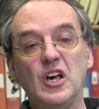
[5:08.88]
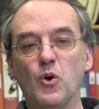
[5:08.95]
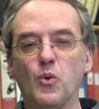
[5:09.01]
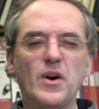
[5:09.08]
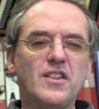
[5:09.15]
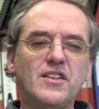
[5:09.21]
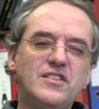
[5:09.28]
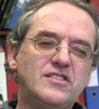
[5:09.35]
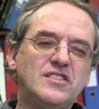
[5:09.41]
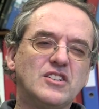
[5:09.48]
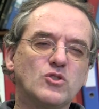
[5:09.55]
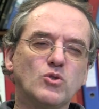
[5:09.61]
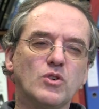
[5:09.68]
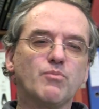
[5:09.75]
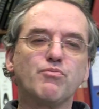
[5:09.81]
or one of these
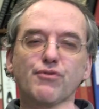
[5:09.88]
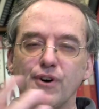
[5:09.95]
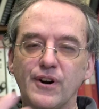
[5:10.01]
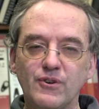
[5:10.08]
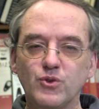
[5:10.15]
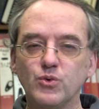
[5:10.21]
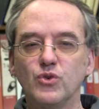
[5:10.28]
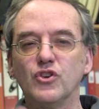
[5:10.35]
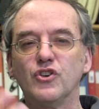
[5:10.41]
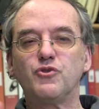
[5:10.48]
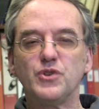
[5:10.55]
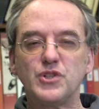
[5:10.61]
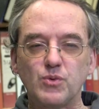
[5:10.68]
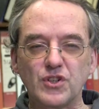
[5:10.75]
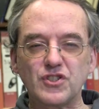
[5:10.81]
things called a brown
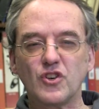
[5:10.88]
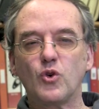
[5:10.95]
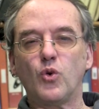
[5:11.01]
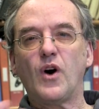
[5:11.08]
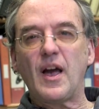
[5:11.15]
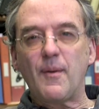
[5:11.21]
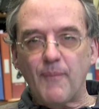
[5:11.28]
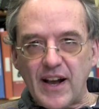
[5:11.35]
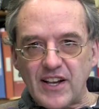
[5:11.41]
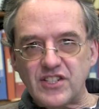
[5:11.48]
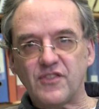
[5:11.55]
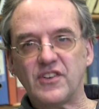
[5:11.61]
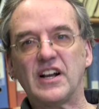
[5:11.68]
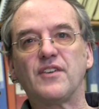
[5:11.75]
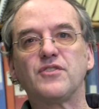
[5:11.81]
dwarf, which wasn't quite
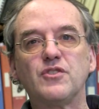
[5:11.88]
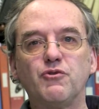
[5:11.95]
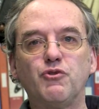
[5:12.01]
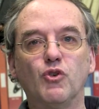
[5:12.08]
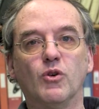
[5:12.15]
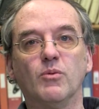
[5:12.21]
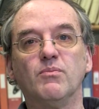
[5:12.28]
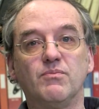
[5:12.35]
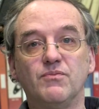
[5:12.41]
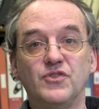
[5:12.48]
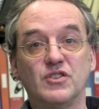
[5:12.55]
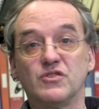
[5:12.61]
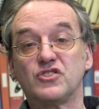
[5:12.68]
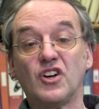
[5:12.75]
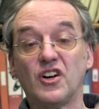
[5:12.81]
massive enough to form,
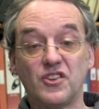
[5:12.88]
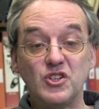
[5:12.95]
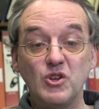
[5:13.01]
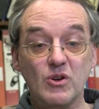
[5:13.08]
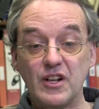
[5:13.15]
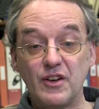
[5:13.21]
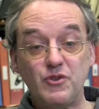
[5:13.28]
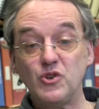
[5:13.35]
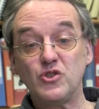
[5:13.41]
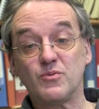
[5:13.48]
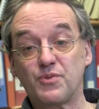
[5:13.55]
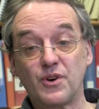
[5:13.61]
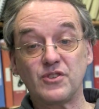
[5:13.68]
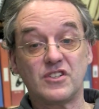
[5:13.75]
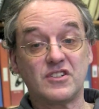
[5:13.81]
you know, start the nuclear
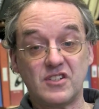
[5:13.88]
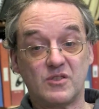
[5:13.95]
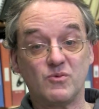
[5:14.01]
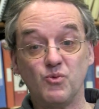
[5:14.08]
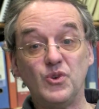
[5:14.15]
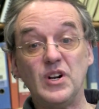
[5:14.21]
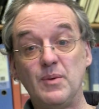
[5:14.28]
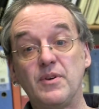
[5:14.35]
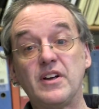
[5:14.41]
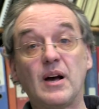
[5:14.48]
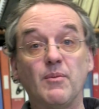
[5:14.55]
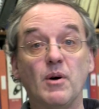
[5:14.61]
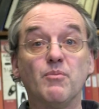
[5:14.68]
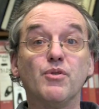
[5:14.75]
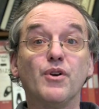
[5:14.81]
fusion processes and really
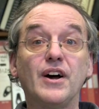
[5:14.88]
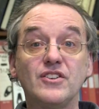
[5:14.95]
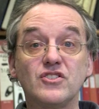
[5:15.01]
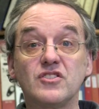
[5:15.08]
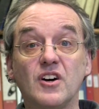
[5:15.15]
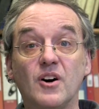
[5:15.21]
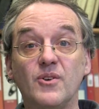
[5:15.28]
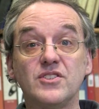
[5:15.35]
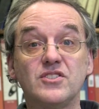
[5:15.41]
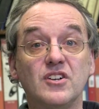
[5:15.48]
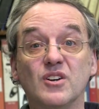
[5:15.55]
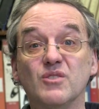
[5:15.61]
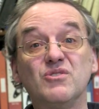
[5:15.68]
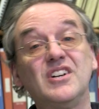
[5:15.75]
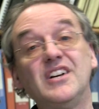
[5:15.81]
become a bright star
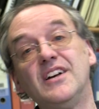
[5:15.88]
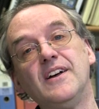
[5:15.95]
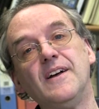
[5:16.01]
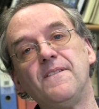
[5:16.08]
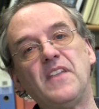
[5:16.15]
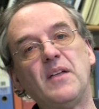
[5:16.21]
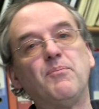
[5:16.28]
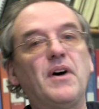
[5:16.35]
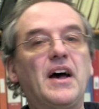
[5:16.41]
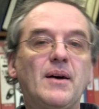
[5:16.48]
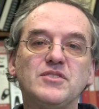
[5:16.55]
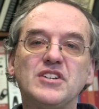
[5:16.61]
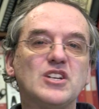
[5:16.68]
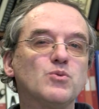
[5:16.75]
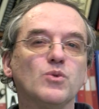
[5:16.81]
itself. Then
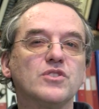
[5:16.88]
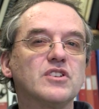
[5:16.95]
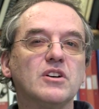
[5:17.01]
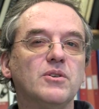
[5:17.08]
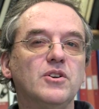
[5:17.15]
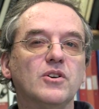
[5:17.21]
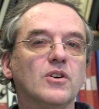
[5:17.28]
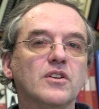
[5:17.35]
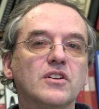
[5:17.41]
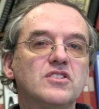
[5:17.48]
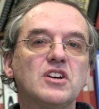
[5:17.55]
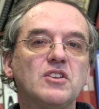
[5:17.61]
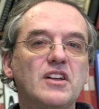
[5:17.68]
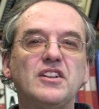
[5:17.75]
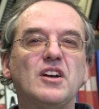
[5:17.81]
perhaps that's what's going on,
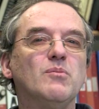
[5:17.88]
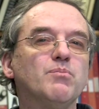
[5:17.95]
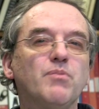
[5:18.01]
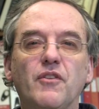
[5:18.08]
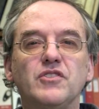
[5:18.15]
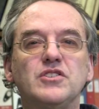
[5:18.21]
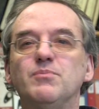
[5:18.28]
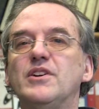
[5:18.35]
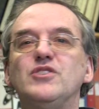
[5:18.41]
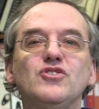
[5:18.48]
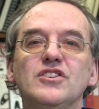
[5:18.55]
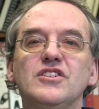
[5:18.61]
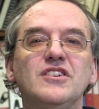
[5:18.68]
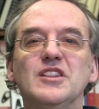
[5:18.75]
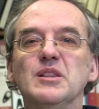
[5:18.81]
and so they don't bother to
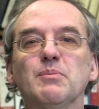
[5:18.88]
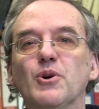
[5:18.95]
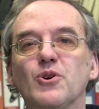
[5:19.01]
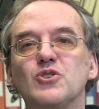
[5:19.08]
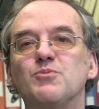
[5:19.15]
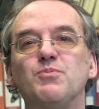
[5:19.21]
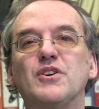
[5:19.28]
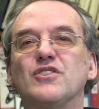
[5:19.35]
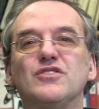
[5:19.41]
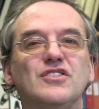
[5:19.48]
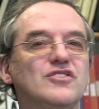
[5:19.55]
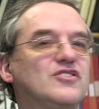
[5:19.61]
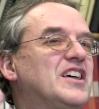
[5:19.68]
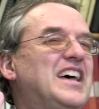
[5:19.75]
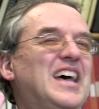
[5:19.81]
mention it in the books because
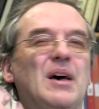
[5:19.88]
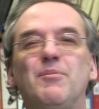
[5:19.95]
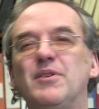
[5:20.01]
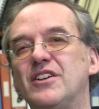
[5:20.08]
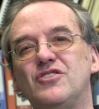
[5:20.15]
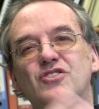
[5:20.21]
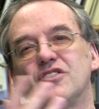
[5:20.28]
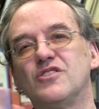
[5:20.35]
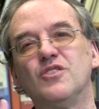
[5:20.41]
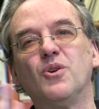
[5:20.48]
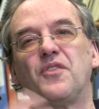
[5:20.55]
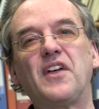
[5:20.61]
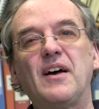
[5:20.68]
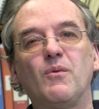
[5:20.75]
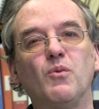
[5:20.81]
it's there, but it's just
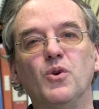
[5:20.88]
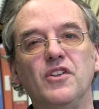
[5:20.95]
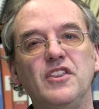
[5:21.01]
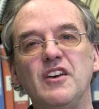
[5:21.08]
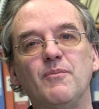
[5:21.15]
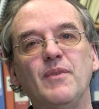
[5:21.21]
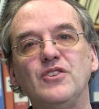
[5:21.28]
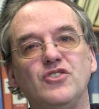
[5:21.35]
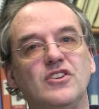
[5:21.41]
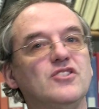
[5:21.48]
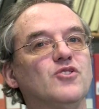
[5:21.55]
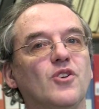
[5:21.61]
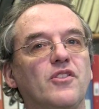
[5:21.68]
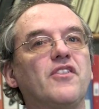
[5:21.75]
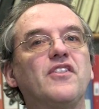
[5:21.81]
not that worthy of mention.
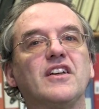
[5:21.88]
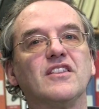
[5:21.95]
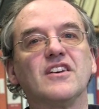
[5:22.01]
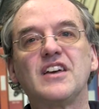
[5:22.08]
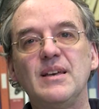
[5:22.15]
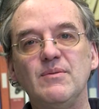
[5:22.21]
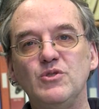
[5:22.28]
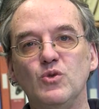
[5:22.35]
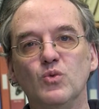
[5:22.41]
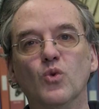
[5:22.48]
It's not the thing that keeps you